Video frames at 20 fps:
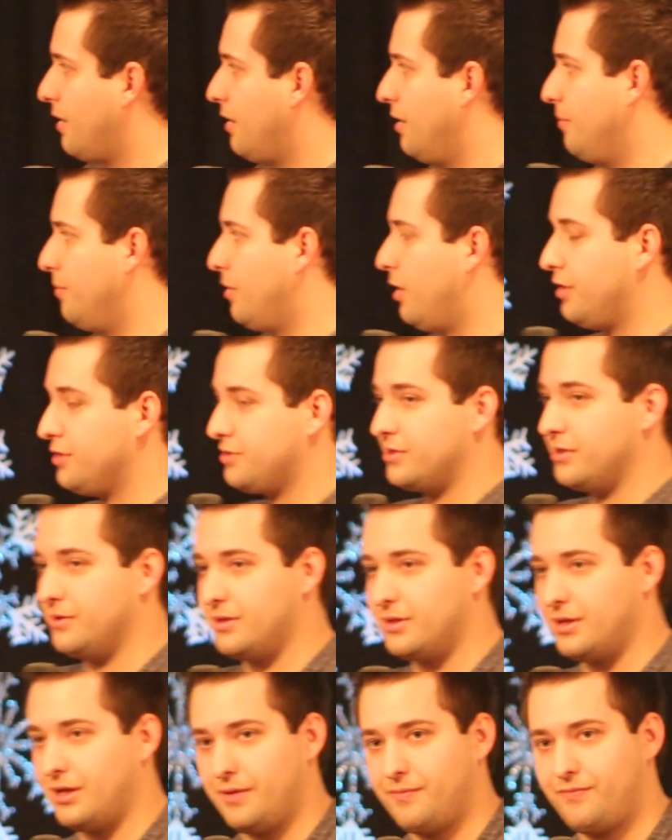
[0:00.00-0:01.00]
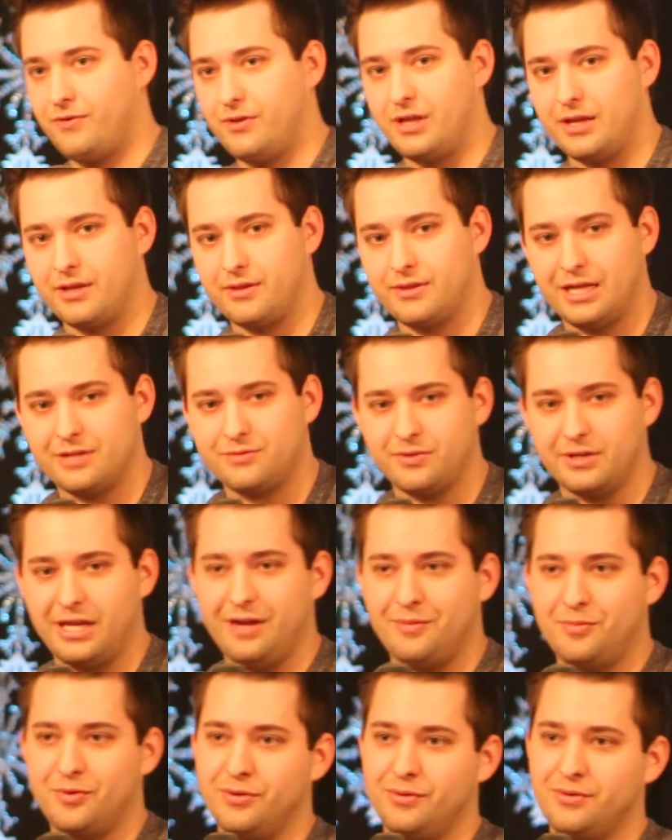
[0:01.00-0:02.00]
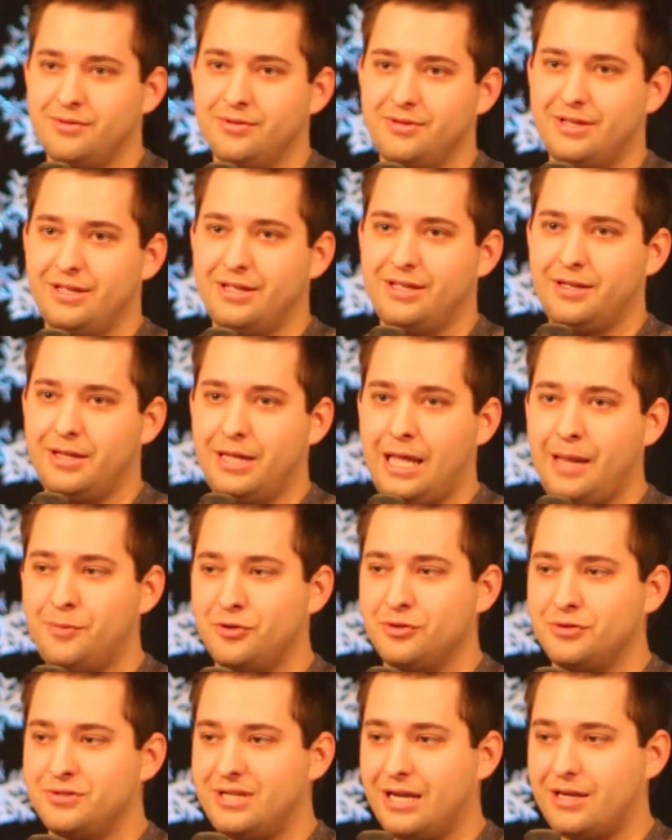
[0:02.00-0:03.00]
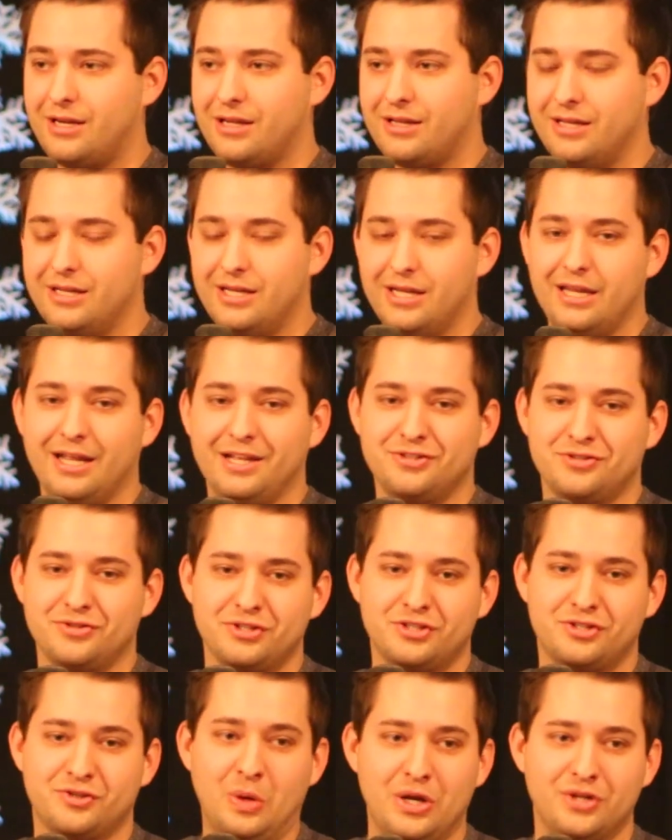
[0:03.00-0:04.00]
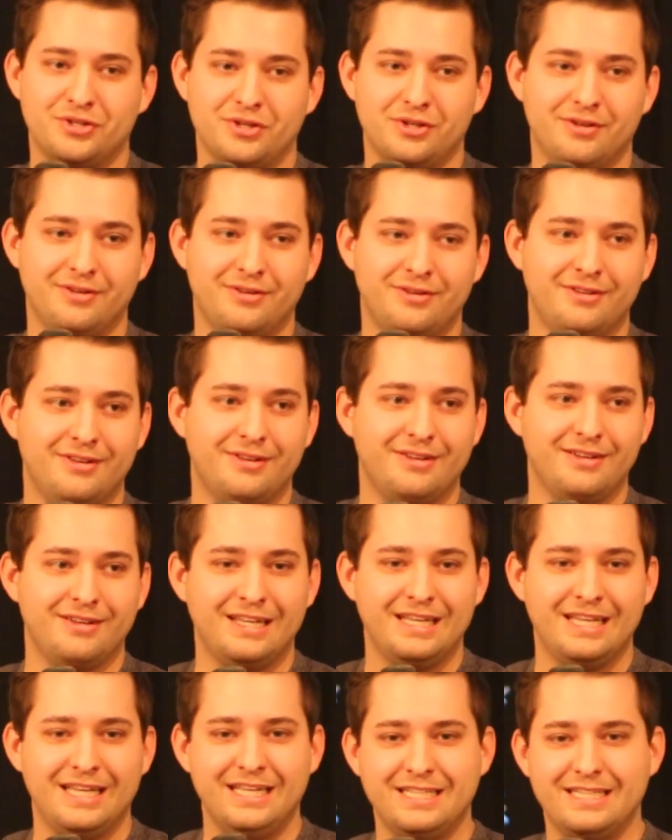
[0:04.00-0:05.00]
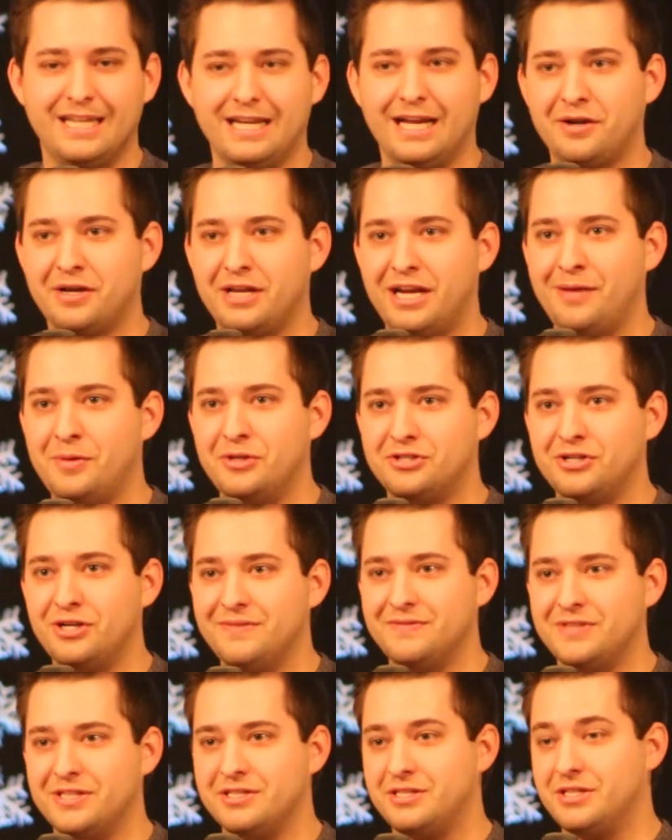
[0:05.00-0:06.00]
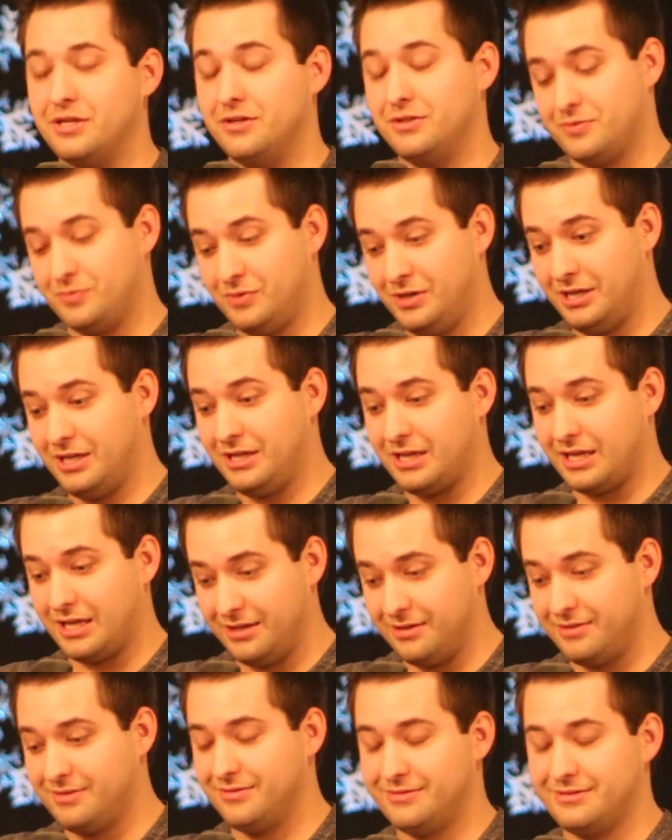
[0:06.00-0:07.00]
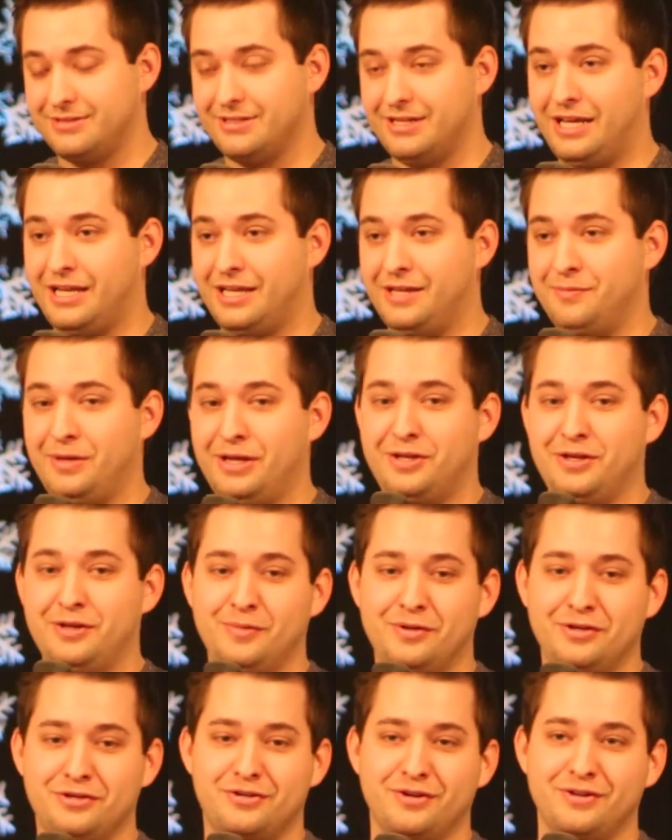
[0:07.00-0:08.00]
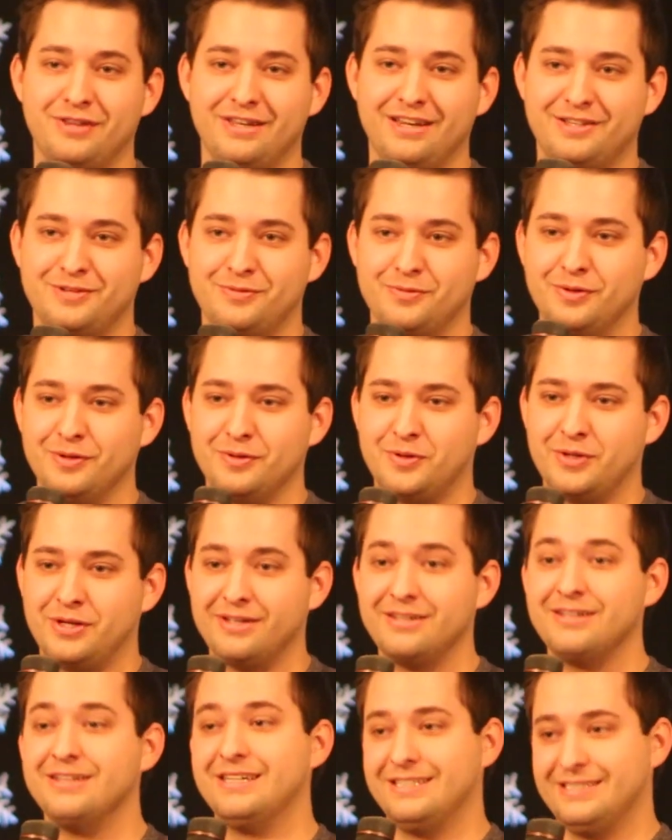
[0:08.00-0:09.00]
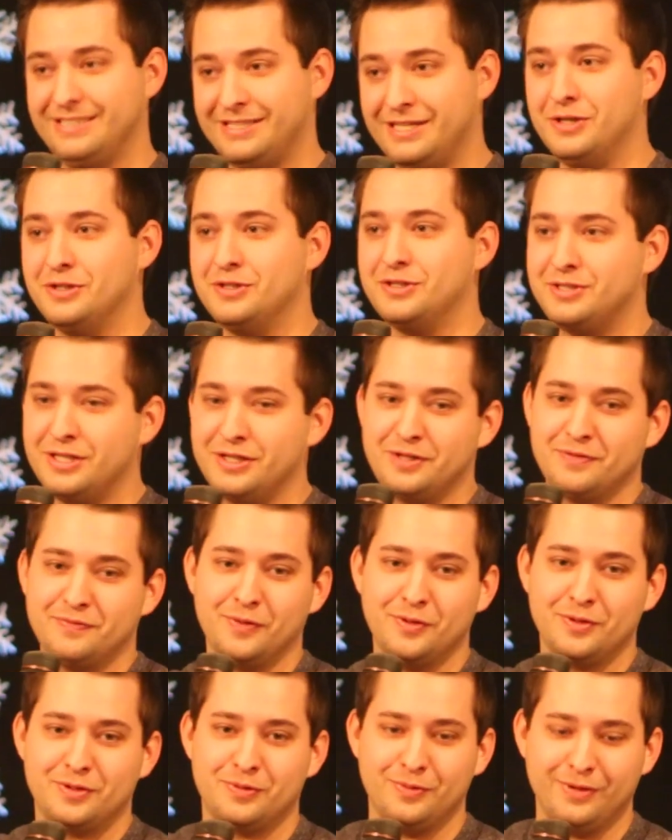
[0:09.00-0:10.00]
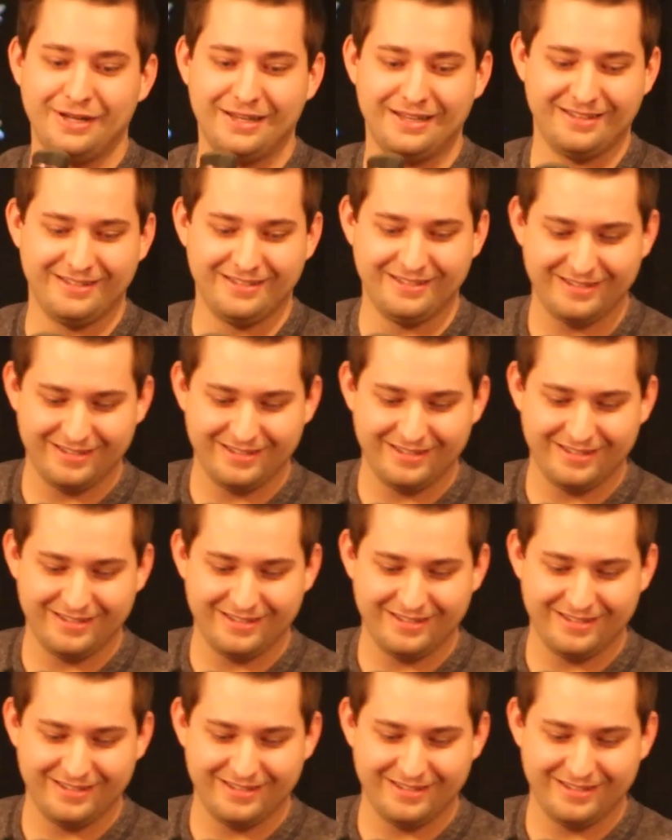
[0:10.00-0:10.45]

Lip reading: Also, I feel like that's what Gabriel technically did answer his question. He said, how can I be sure of this? He goes, well, I can make you be sure that it's a real thing. I'll just take your voice away.